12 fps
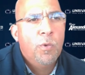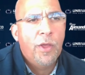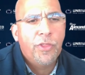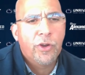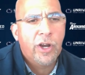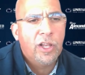
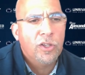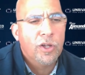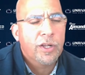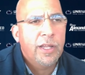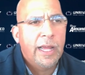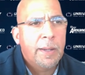what they're going to
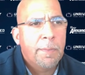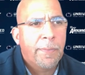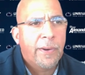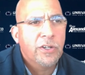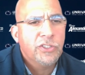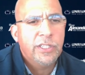look like in
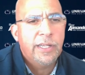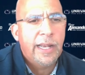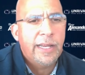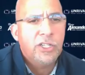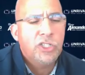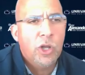person.
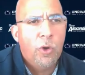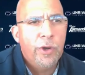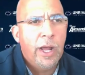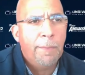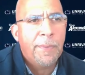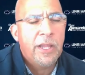And he
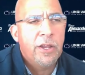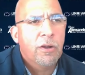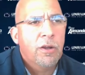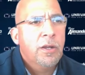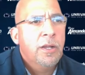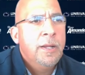showed up
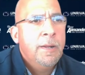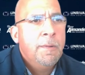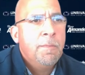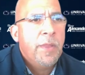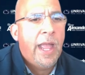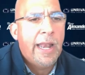here
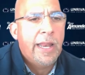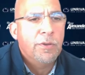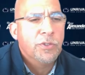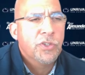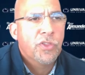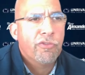and
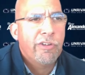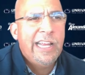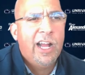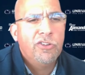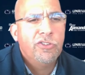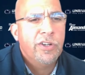he was
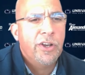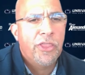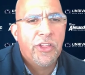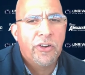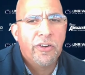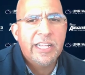
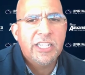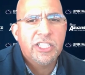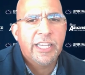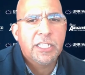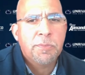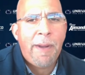
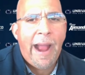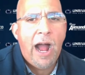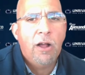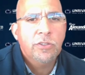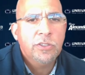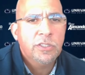336
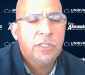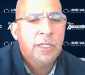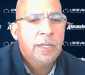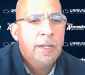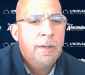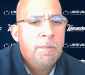pounds